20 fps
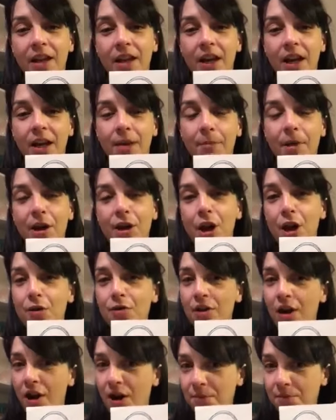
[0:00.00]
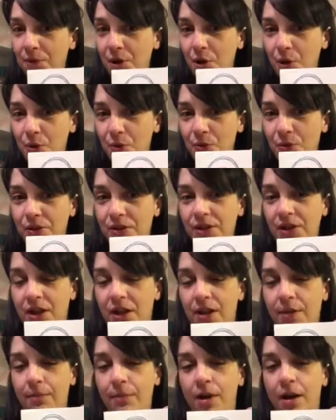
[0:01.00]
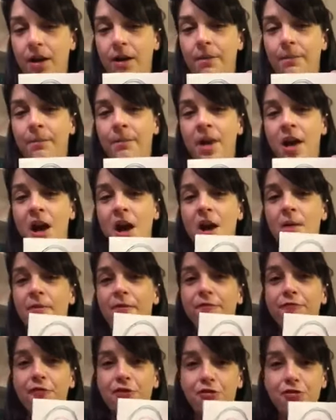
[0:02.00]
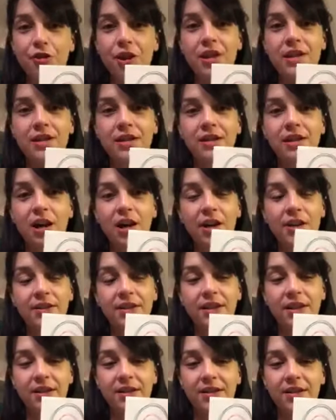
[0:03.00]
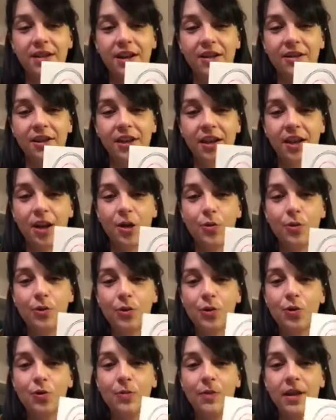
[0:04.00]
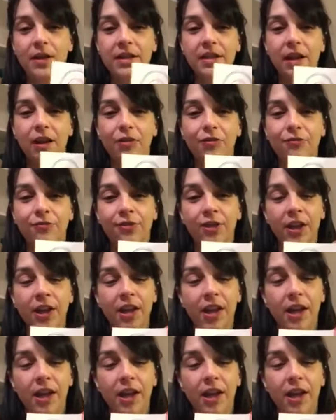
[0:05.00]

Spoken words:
I know that I'm not all the time. I'm a frustrated artist, I think I would call myself.